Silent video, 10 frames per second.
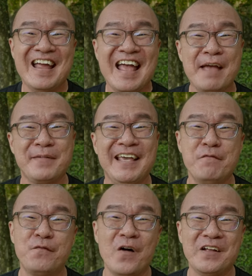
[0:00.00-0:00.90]
MKE
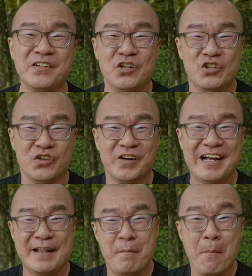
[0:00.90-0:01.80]
400
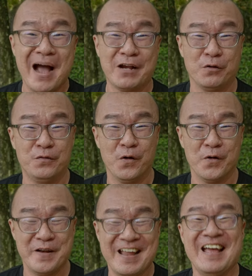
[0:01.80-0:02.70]
shotgun
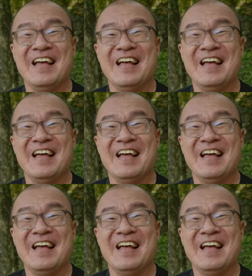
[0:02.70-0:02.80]
microphone.